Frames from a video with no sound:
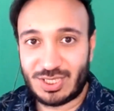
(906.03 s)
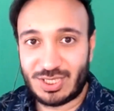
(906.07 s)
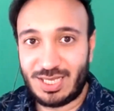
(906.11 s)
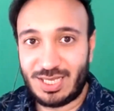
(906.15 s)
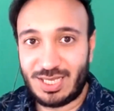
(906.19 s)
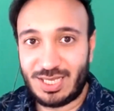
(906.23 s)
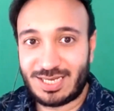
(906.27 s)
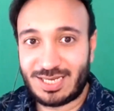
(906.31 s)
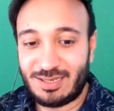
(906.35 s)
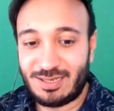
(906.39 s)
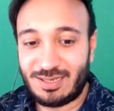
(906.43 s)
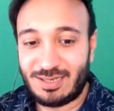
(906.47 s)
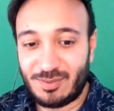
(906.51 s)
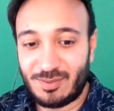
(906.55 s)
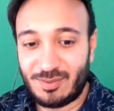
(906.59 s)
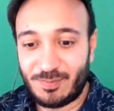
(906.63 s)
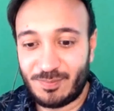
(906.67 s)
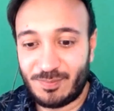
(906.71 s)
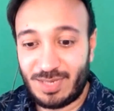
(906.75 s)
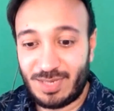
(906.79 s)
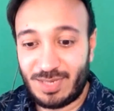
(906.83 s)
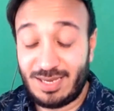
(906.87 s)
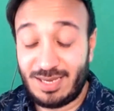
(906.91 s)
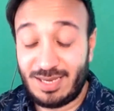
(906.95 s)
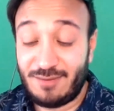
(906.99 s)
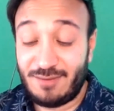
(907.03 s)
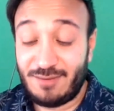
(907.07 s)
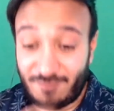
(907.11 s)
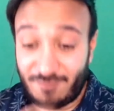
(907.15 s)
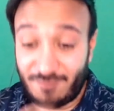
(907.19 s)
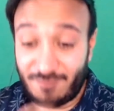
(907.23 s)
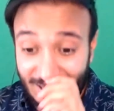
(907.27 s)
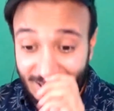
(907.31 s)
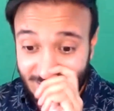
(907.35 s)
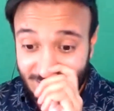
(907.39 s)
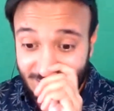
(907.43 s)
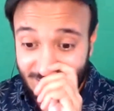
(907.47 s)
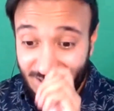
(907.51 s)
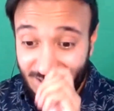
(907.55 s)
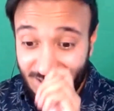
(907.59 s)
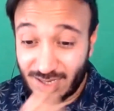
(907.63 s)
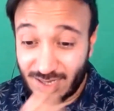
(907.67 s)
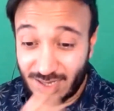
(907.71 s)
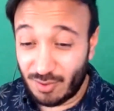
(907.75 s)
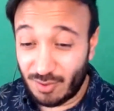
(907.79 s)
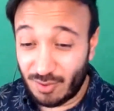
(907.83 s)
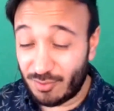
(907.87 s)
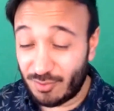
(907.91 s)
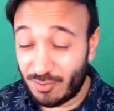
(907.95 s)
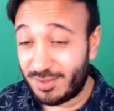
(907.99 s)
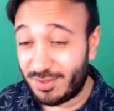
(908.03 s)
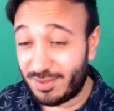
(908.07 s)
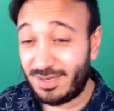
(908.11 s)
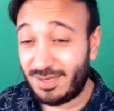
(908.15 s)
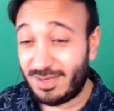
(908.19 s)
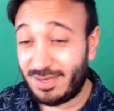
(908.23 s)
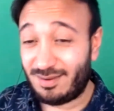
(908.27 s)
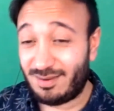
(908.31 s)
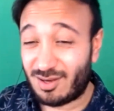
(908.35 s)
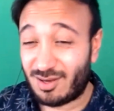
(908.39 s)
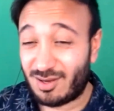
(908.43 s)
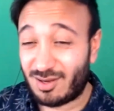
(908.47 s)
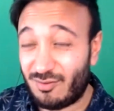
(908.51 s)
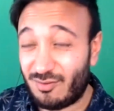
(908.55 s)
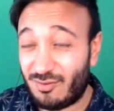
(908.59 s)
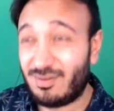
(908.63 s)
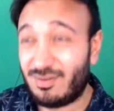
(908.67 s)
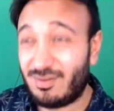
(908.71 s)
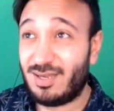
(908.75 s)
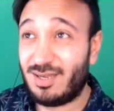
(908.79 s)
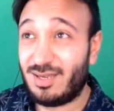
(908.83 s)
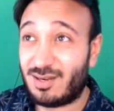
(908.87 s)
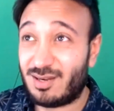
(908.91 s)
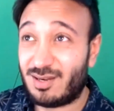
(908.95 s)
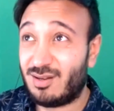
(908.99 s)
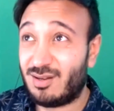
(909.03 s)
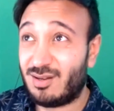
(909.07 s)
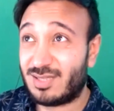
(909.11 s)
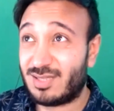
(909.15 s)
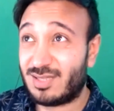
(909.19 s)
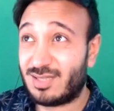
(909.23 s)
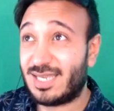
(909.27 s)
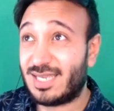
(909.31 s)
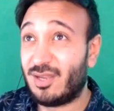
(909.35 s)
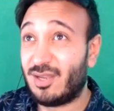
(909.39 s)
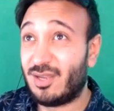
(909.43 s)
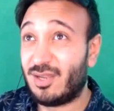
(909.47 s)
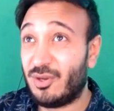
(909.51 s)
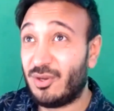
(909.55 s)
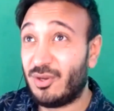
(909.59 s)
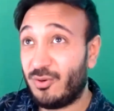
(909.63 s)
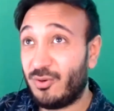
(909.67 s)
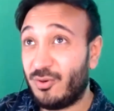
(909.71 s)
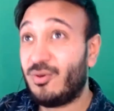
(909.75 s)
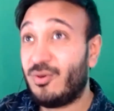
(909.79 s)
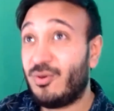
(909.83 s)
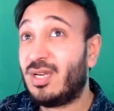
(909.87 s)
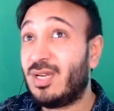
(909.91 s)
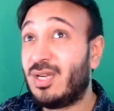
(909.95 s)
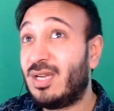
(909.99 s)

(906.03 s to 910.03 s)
Like, in fact, I know that I can't say who,